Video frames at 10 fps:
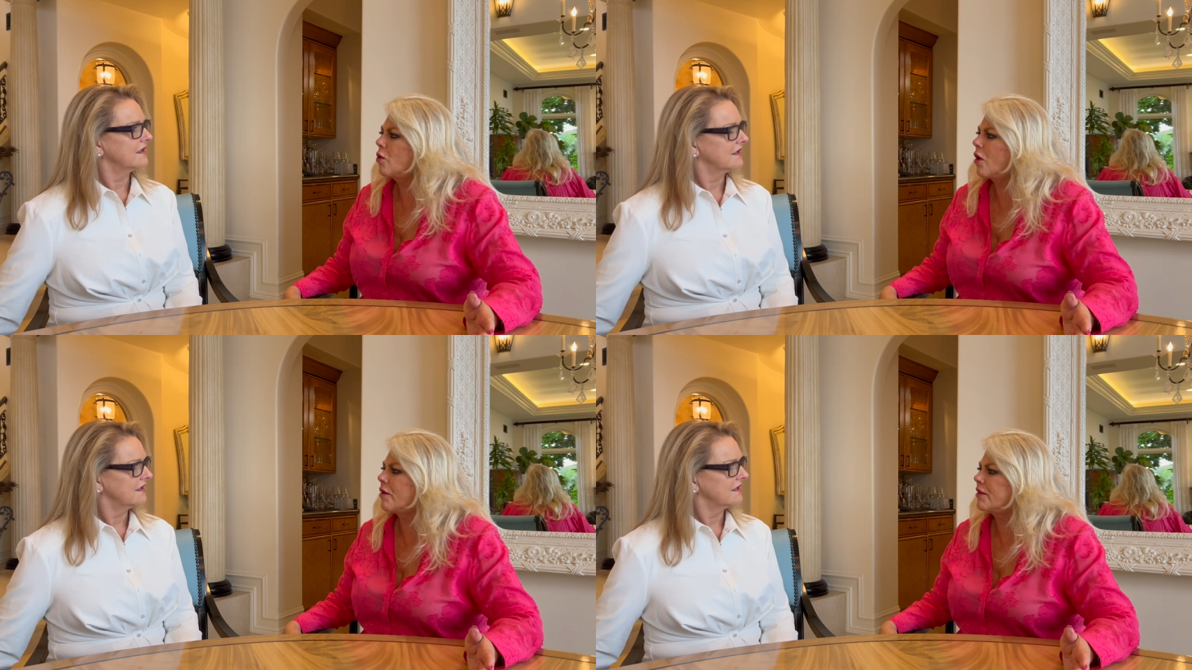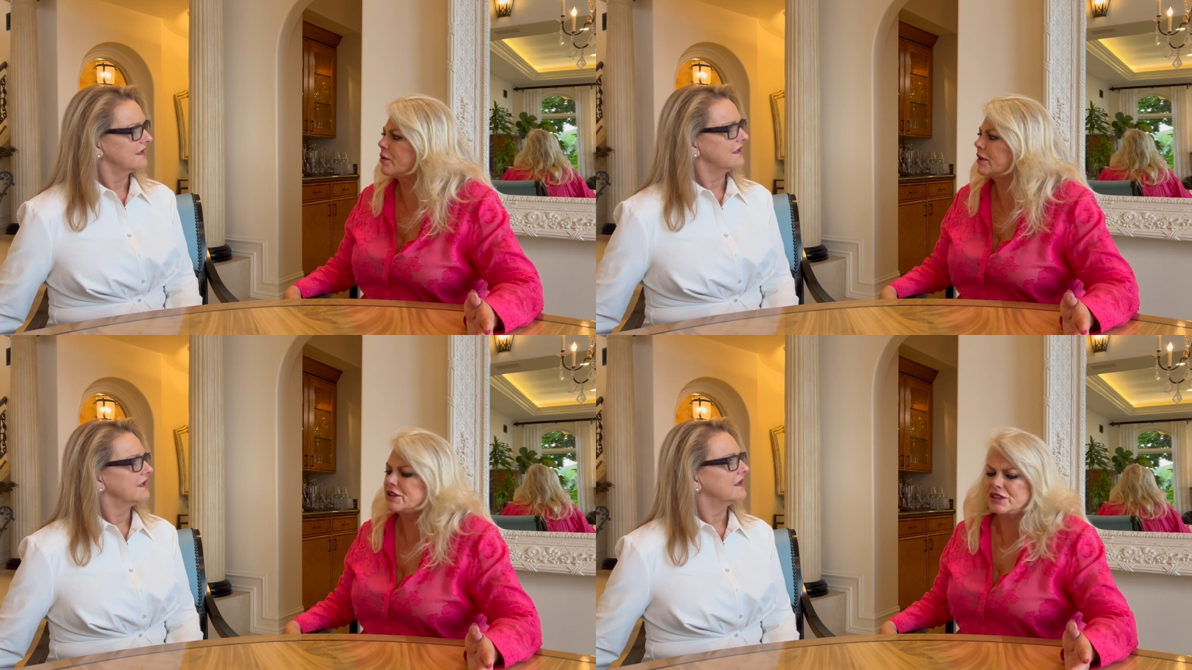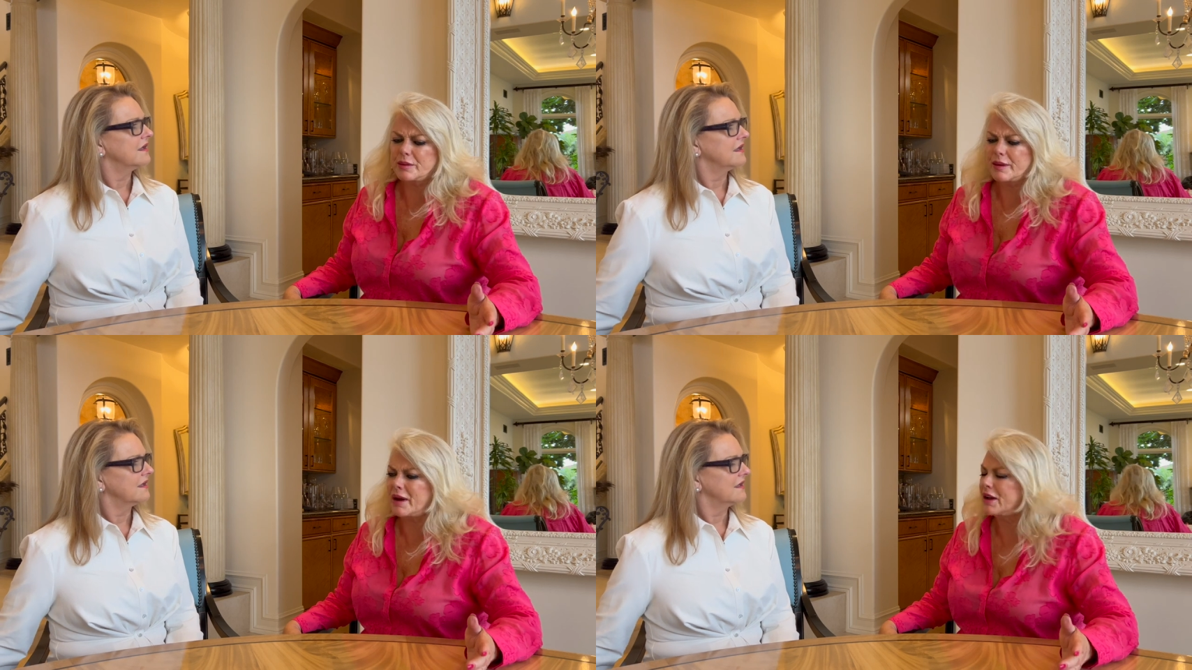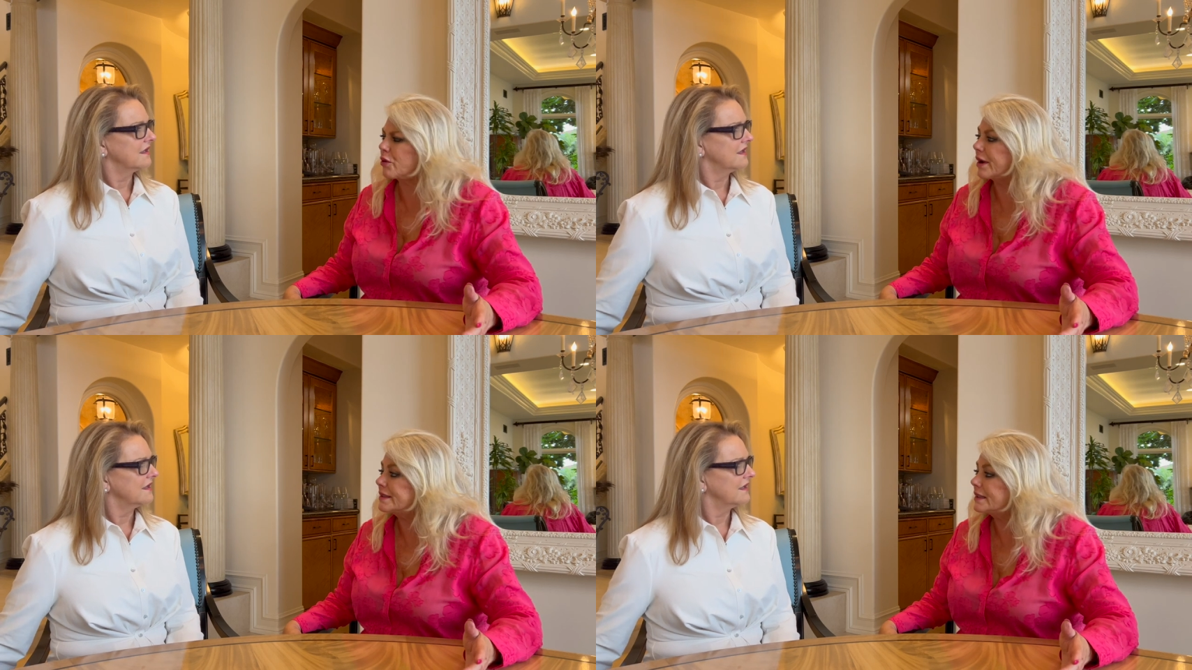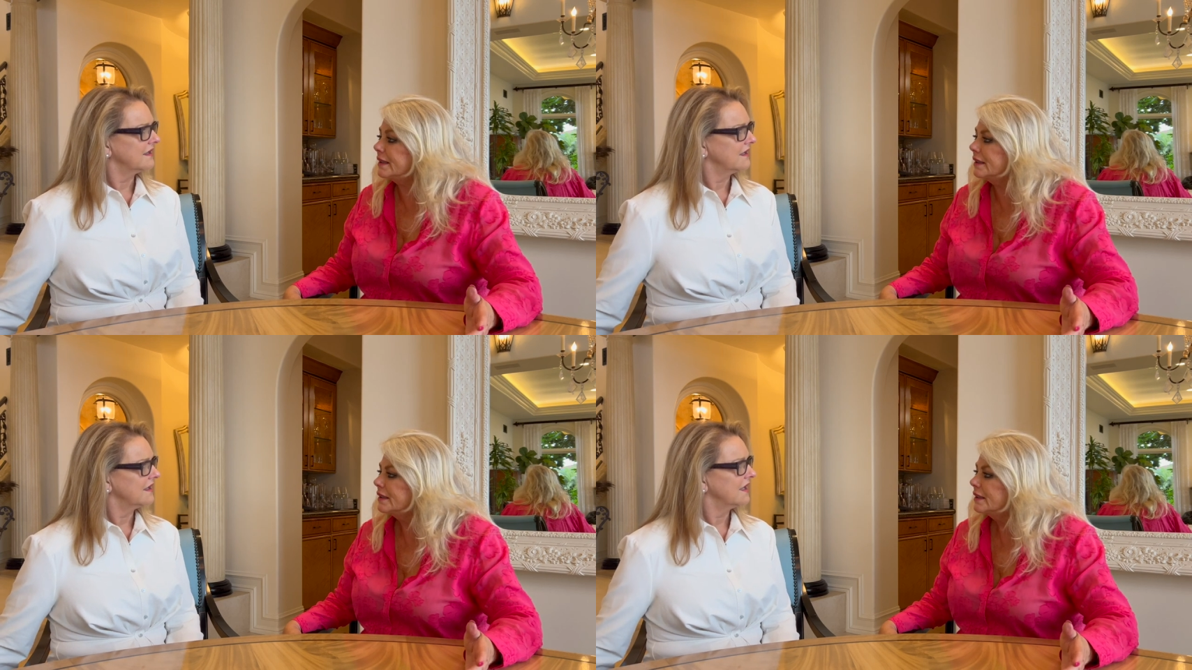Speaker 1: are in the relationship like
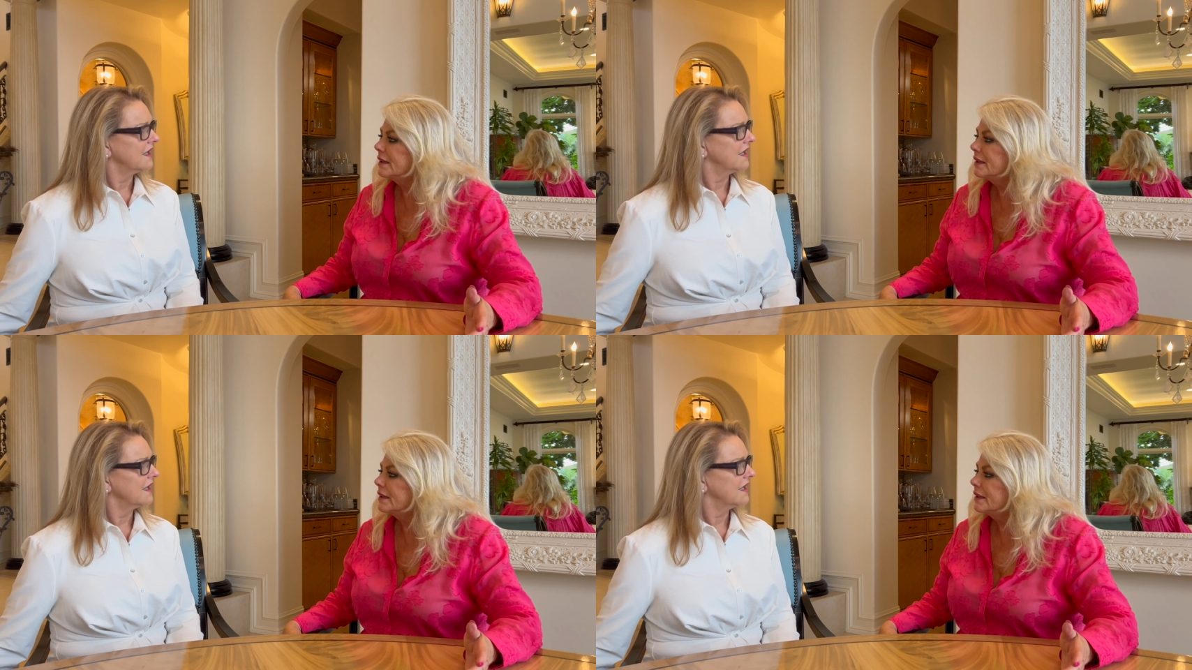crazy.